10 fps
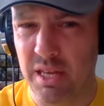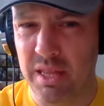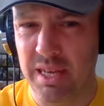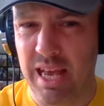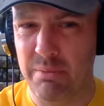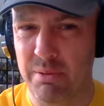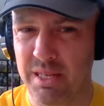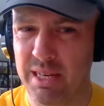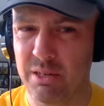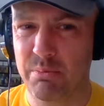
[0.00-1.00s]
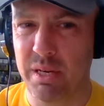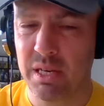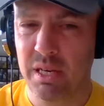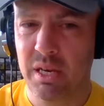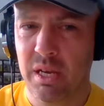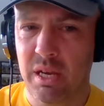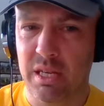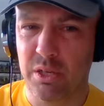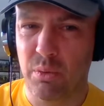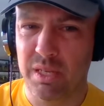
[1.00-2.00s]
I think it happened a little bit.
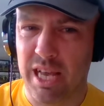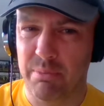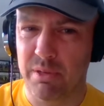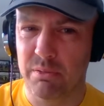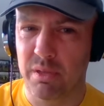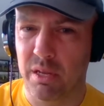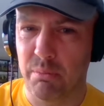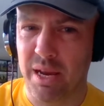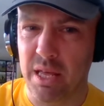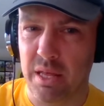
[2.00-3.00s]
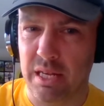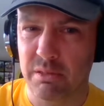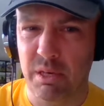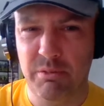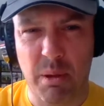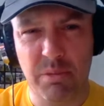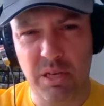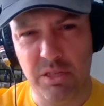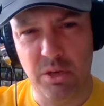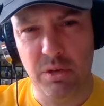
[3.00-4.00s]
It's always happened with many things. So I remember
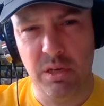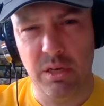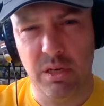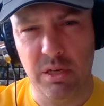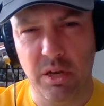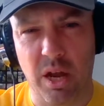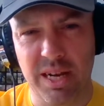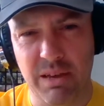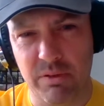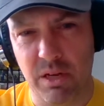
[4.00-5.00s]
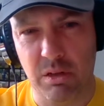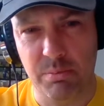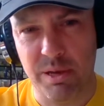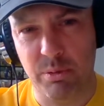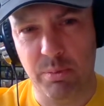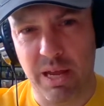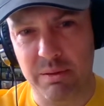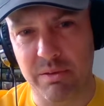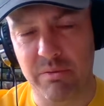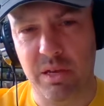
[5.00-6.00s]
the 9/11, lots of people
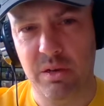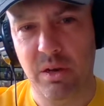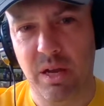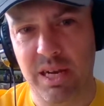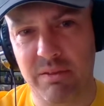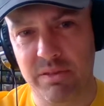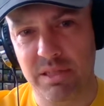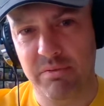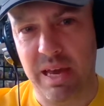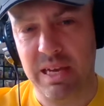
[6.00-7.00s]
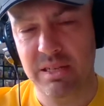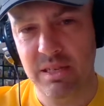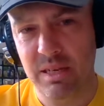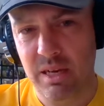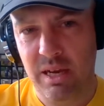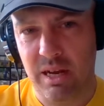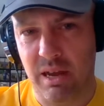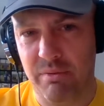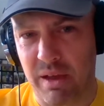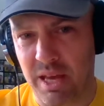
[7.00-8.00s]
blamed everything on 9/11's effects,
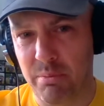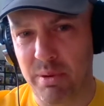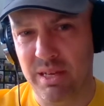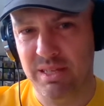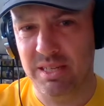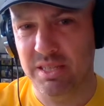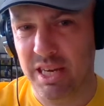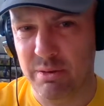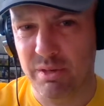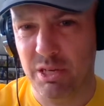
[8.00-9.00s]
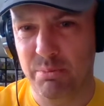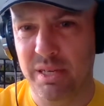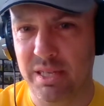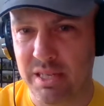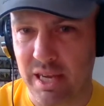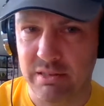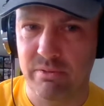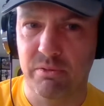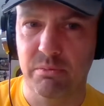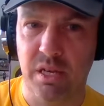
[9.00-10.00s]
and I found that a bit disingenuous and a bit
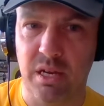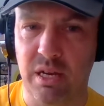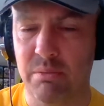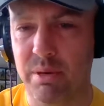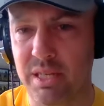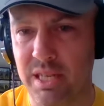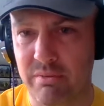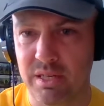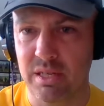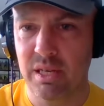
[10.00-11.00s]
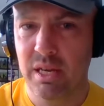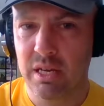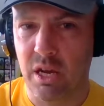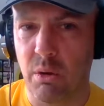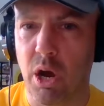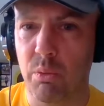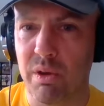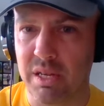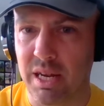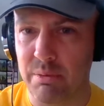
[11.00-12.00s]
distasteful from certain companies having to go, oh, we
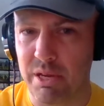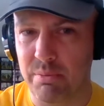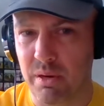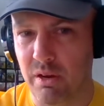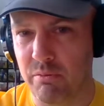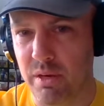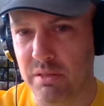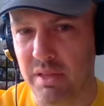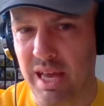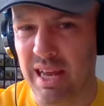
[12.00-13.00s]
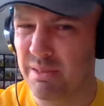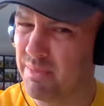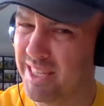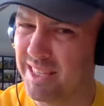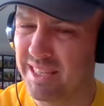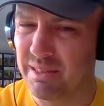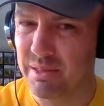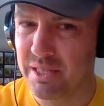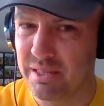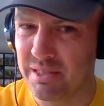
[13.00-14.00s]
had to lay people off because of that. And I'm like, oh,
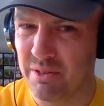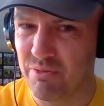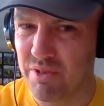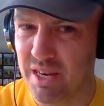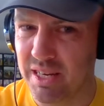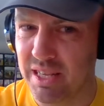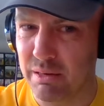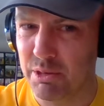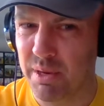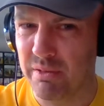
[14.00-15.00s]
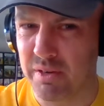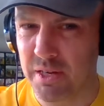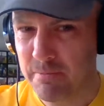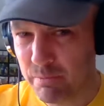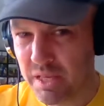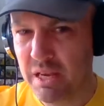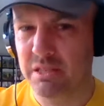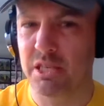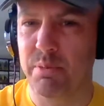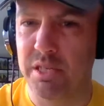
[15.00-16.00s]
not really. There was a bit of a
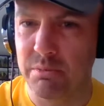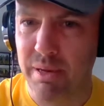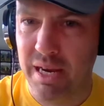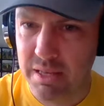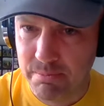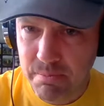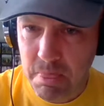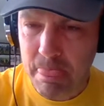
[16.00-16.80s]
suspicion back then.